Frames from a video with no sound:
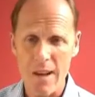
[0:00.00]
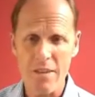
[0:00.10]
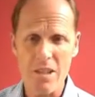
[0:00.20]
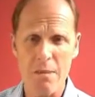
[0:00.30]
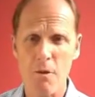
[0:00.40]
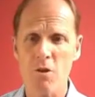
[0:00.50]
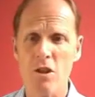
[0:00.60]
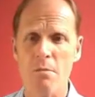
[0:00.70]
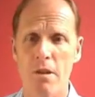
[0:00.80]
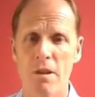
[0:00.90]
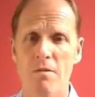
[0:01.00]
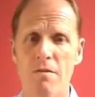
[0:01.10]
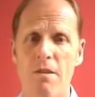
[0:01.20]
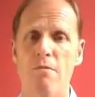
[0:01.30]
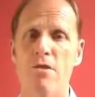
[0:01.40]
And the subconscious mind is
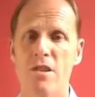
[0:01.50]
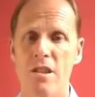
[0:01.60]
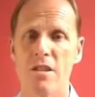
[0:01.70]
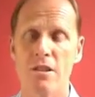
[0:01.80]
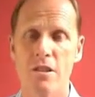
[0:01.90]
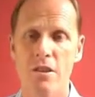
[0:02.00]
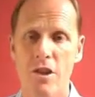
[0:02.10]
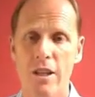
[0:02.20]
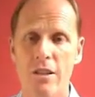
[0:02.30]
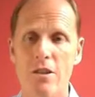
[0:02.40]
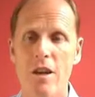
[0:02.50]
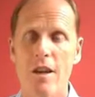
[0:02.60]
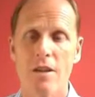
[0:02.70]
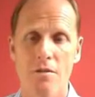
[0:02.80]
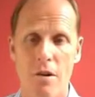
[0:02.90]
very resistant to change.
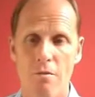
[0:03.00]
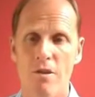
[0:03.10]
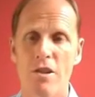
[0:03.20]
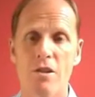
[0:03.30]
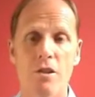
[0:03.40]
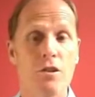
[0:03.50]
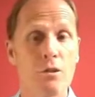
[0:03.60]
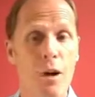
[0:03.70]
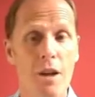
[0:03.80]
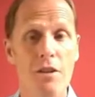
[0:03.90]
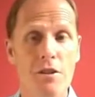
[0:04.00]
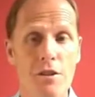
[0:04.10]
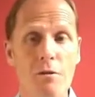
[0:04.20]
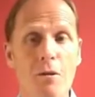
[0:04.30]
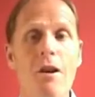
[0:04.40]
It's very resistant to
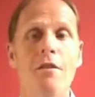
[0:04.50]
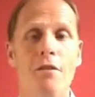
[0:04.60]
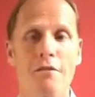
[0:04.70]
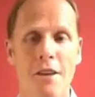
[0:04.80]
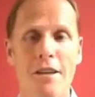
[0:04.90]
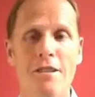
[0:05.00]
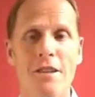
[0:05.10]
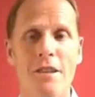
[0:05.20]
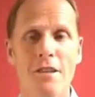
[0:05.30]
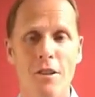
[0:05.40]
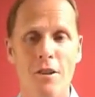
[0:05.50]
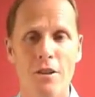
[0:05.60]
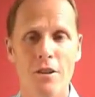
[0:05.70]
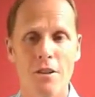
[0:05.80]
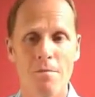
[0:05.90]
undo the things that it's
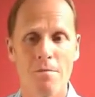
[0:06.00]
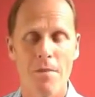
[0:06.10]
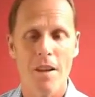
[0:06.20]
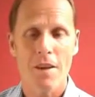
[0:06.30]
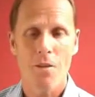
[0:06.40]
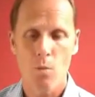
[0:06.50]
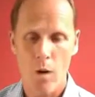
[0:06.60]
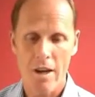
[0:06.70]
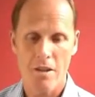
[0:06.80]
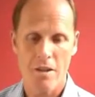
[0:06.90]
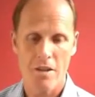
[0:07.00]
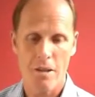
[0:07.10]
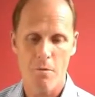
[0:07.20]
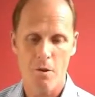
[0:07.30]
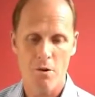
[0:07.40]
learnt. The way that the
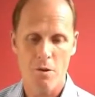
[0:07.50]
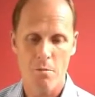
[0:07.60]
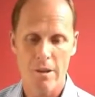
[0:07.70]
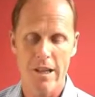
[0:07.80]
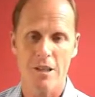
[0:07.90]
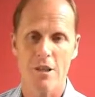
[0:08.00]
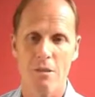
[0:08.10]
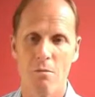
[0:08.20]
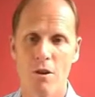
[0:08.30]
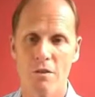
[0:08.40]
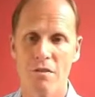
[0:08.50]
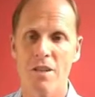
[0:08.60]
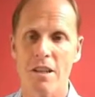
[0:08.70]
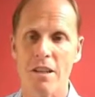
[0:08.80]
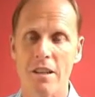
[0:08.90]
subconscious mind actually works
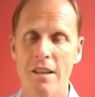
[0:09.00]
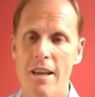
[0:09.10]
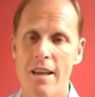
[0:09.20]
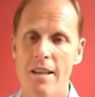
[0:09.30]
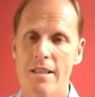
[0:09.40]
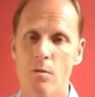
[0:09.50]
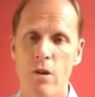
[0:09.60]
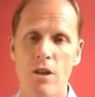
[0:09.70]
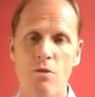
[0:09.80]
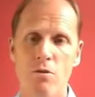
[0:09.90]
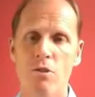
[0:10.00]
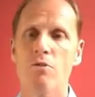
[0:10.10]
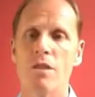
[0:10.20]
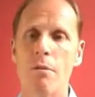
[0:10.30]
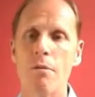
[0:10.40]
physically is that when you
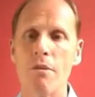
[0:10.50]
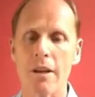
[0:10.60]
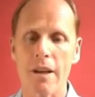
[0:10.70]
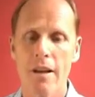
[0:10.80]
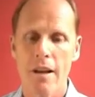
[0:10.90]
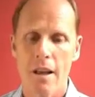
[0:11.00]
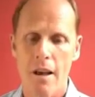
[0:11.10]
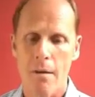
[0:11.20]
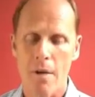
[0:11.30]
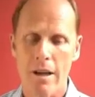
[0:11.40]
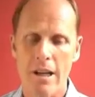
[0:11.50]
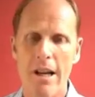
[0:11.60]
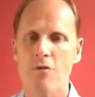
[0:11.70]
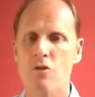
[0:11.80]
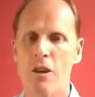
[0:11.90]
do something, an
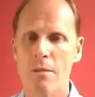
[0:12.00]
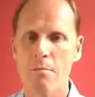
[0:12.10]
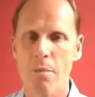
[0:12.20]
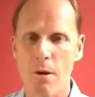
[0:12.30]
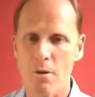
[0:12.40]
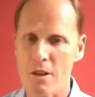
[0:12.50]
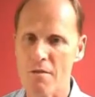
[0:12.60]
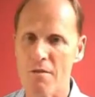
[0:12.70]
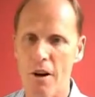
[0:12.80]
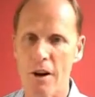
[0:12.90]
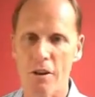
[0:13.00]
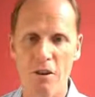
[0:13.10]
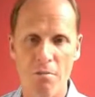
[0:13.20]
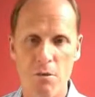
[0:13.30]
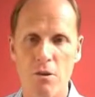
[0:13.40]
electrical impulse is fired
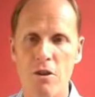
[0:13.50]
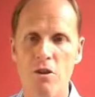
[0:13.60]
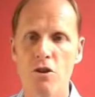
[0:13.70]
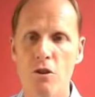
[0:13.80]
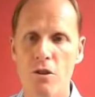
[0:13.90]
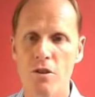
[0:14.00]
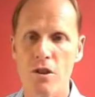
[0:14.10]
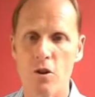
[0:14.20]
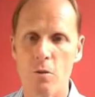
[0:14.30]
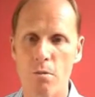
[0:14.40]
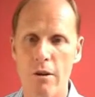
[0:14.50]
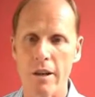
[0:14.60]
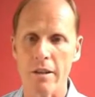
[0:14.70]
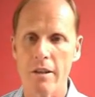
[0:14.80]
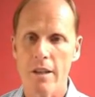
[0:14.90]
off between the neurons in your
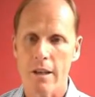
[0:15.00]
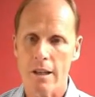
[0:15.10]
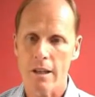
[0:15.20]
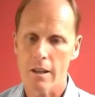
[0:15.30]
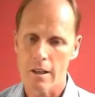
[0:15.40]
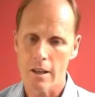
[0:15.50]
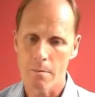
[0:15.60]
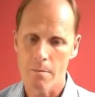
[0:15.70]
brain. A little